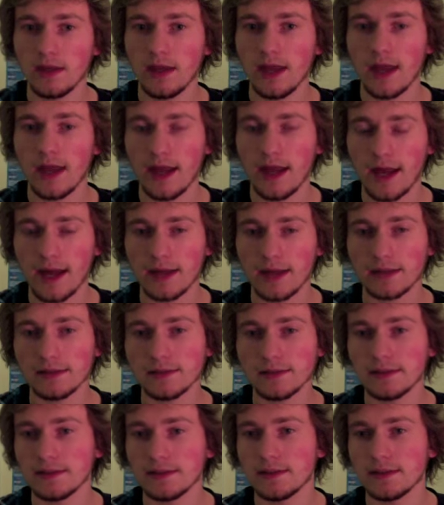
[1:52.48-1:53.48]

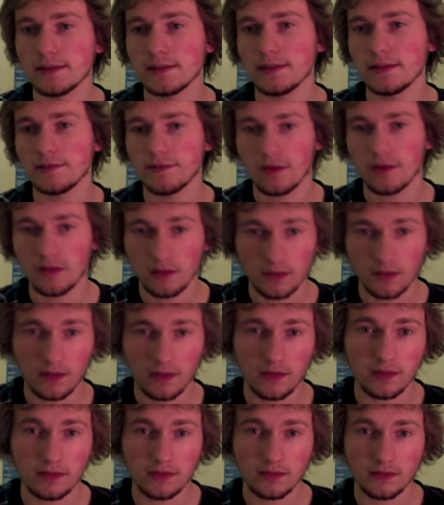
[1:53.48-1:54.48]
and you've got a
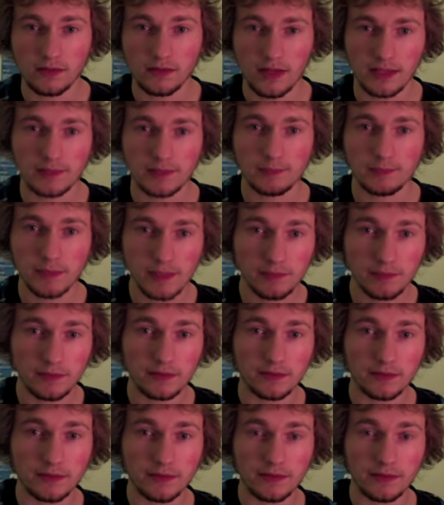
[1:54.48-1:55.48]
lot less
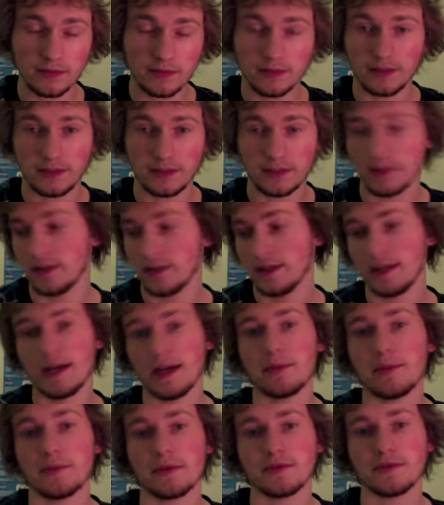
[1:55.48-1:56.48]
people that in
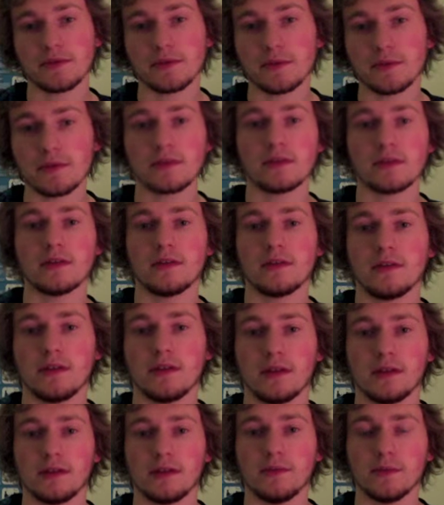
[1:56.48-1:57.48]
Abaddon's squad
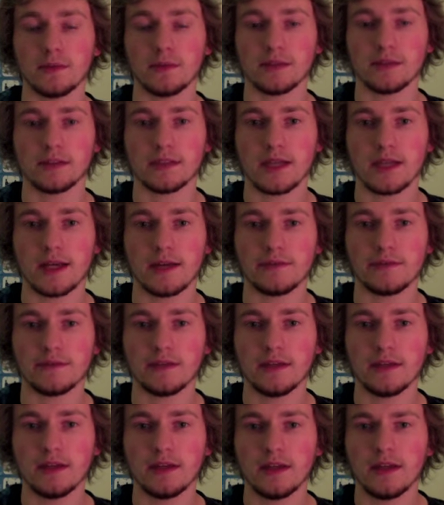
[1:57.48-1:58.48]
that you wanted to have.
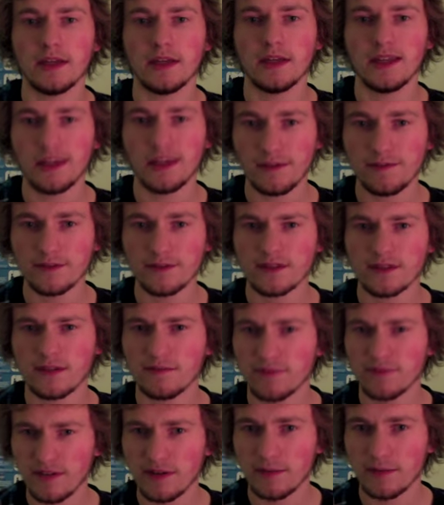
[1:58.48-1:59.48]
If it's gone
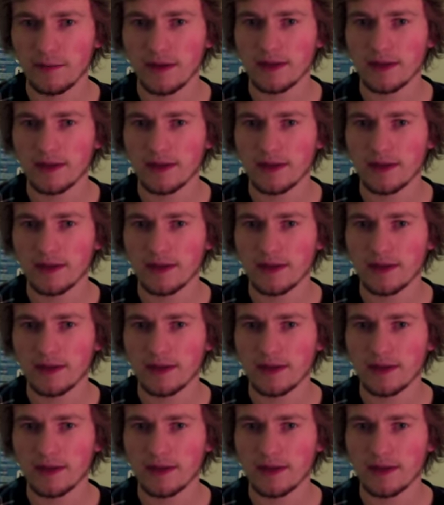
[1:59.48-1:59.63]
very bad,